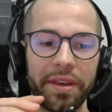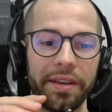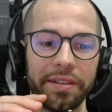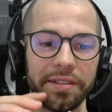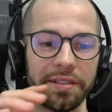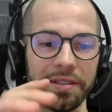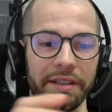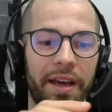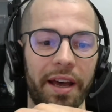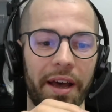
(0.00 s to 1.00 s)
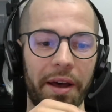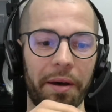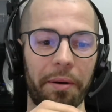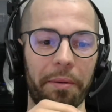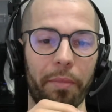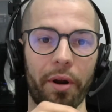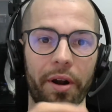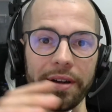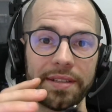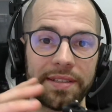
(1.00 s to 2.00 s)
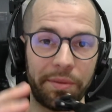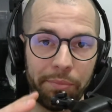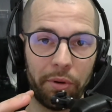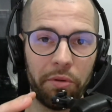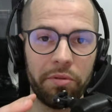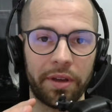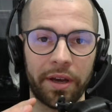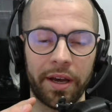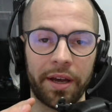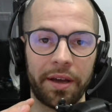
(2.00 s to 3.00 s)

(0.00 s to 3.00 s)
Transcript: it's more simple